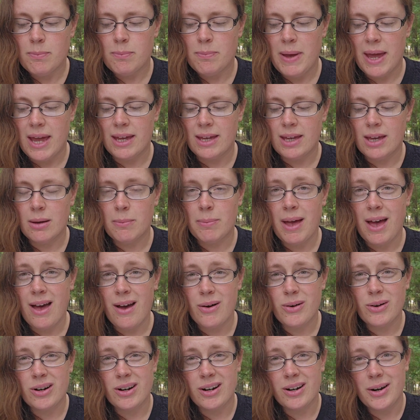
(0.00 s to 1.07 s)
Baking
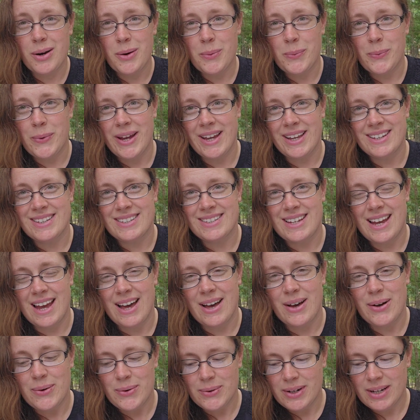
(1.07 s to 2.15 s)
powder went
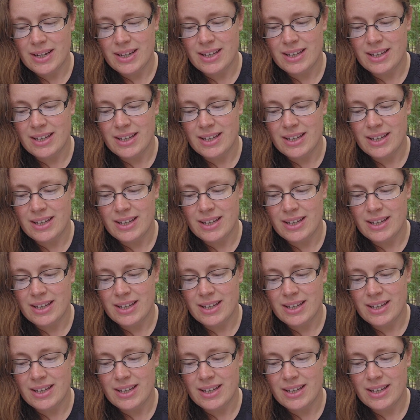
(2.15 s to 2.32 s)
down